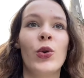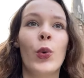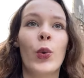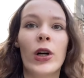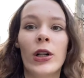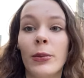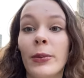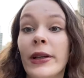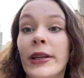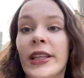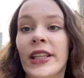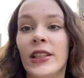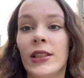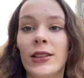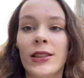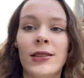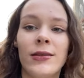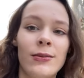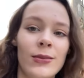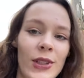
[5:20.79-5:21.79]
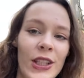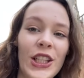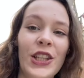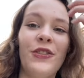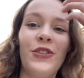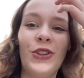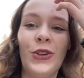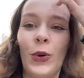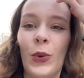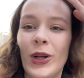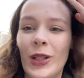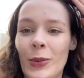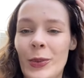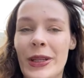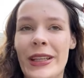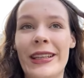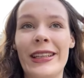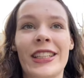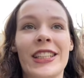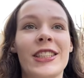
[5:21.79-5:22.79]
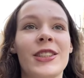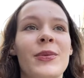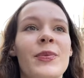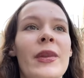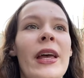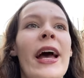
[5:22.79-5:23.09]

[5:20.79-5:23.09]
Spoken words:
will be here, if you will be here.